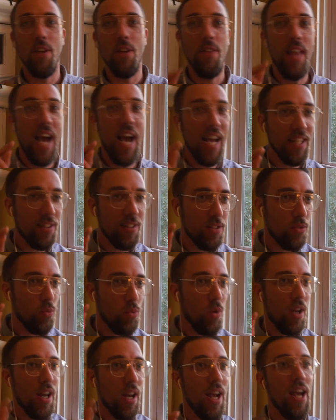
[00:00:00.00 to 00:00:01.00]
So
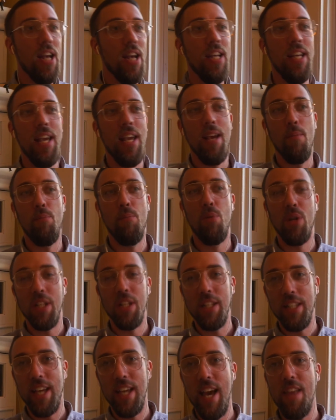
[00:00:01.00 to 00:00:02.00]
that's what I am
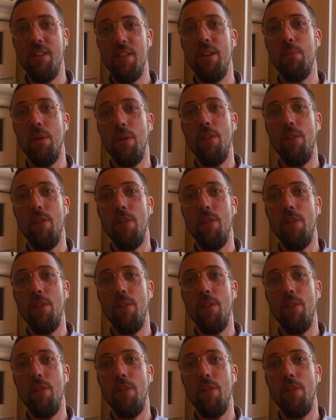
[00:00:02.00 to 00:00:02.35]
putting together.